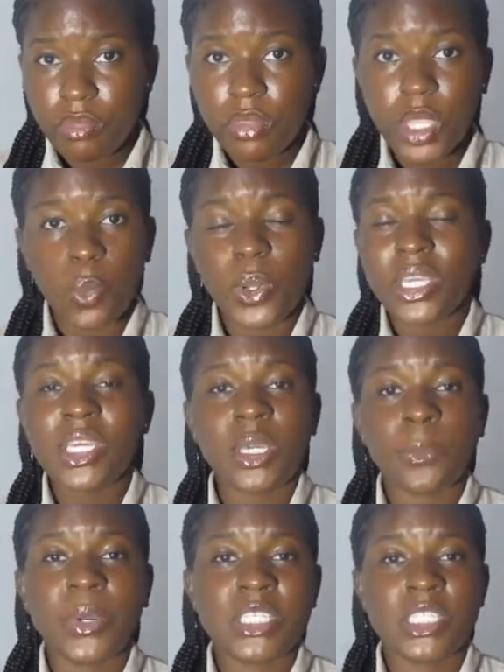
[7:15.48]
working
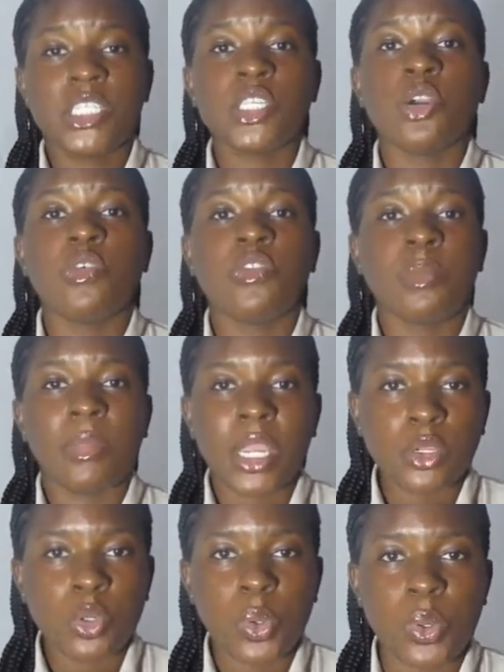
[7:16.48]
capacity of the
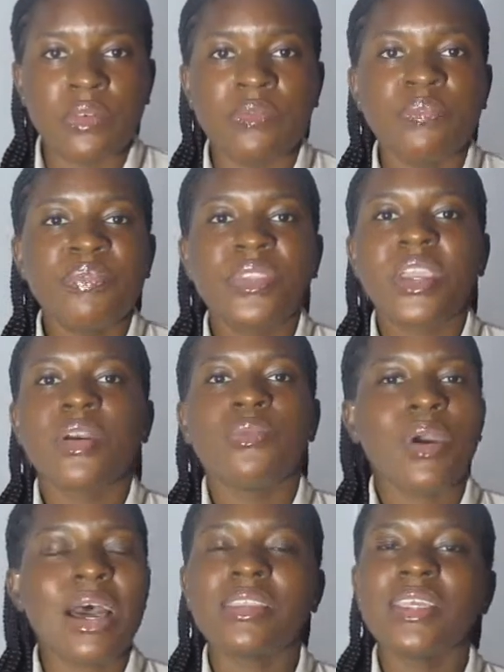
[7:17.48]
microwave,
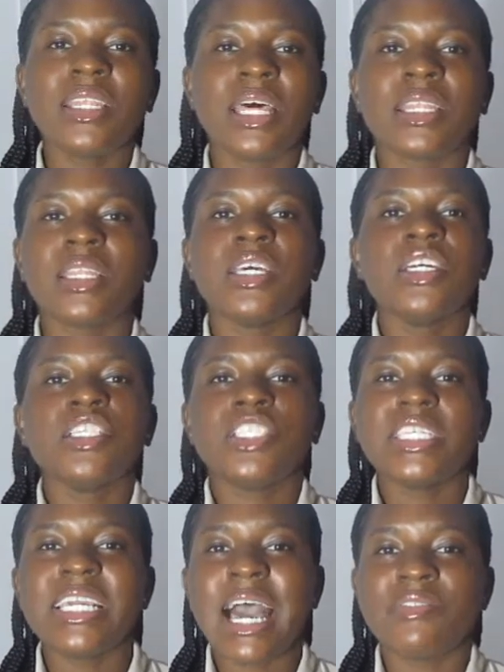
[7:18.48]
rather than she
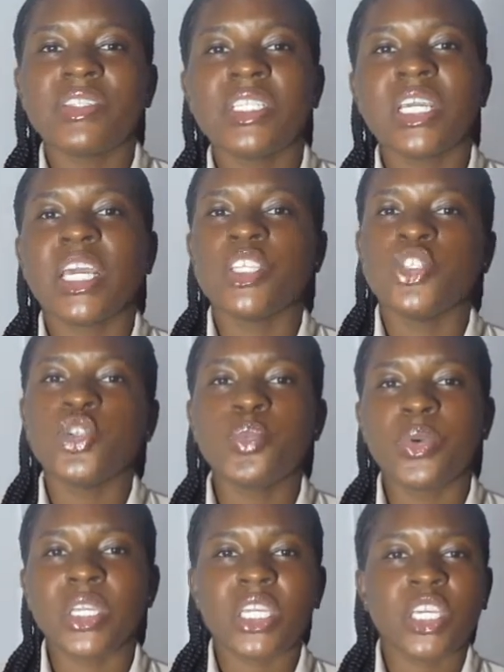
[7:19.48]
having it and you
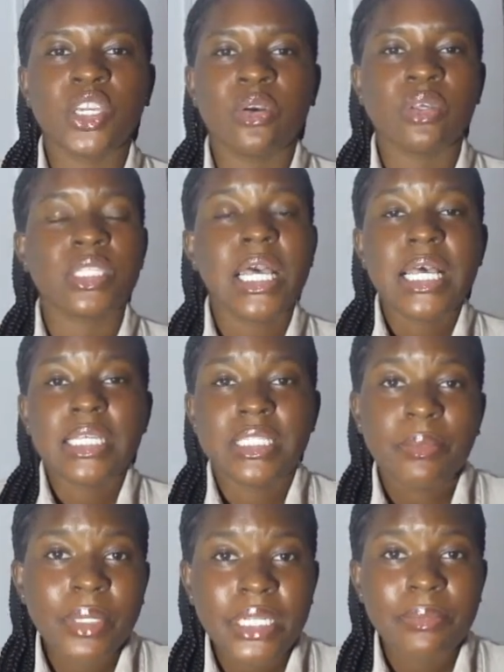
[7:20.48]
bringing yours.
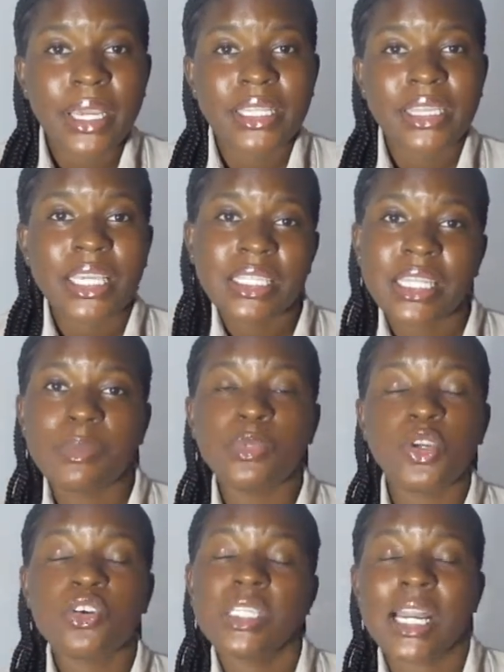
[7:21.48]
Somebody might think that
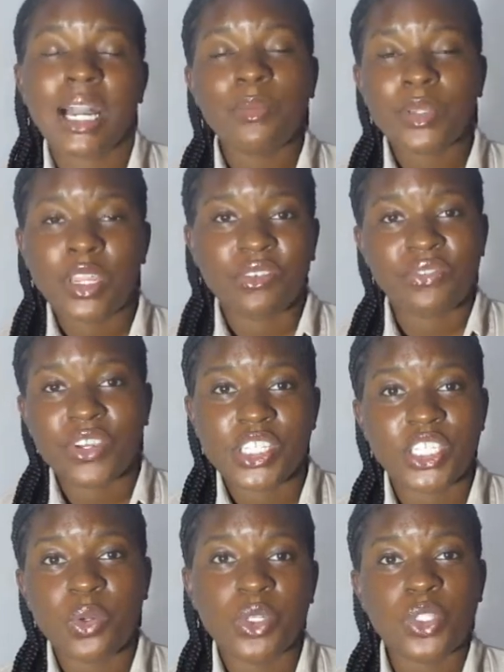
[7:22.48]
because they're coming at fresh, they
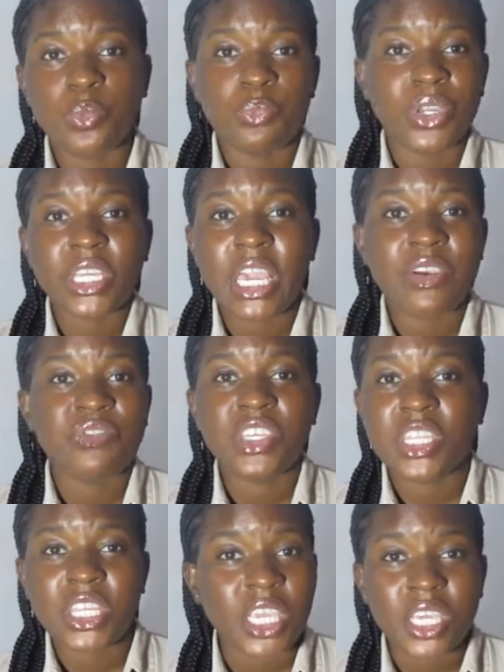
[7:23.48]
want to bring
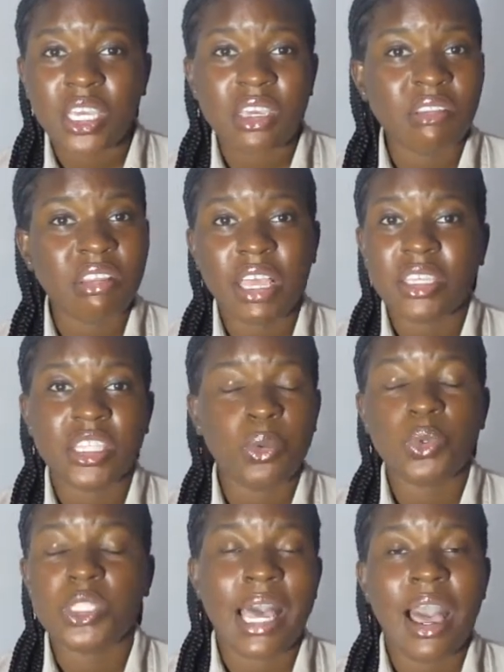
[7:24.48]
everything, like they want
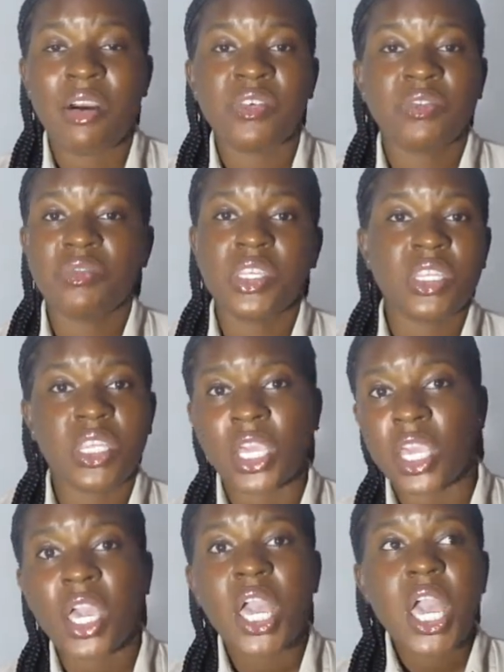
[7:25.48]
to have
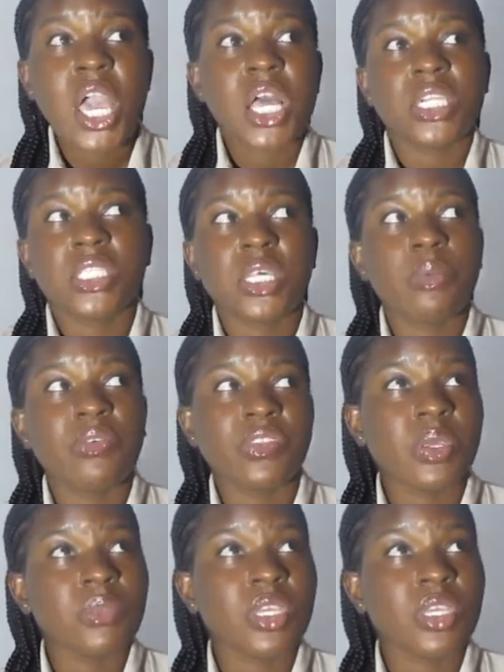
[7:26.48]
everything, and some of them